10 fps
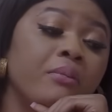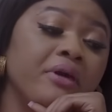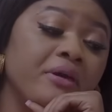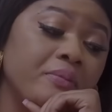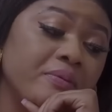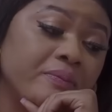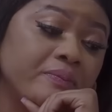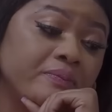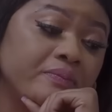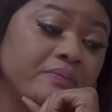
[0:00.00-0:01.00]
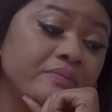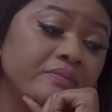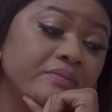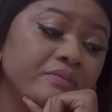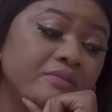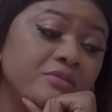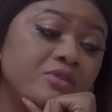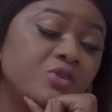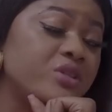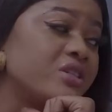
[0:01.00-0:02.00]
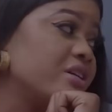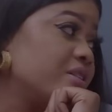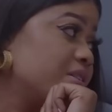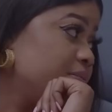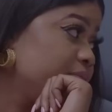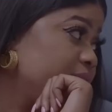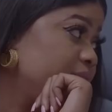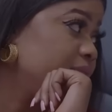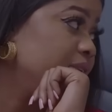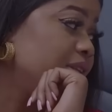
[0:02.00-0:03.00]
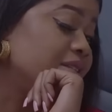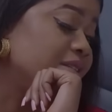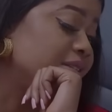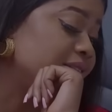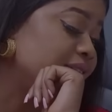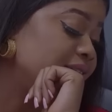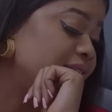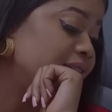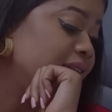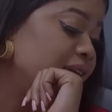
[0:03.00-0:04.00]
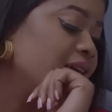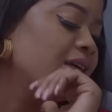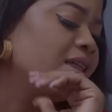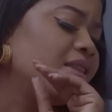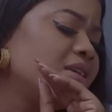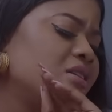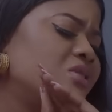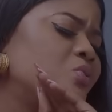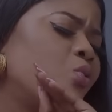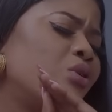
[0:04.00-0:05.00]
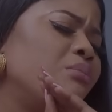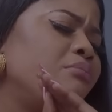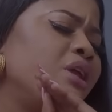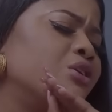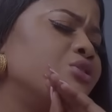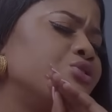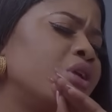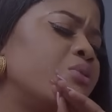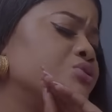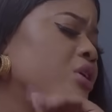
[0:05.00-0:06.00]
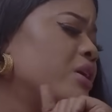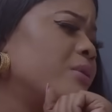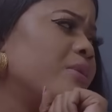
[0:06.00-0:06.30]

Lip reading: Babe. Sweetheart. Listen. This is $1 million we're talking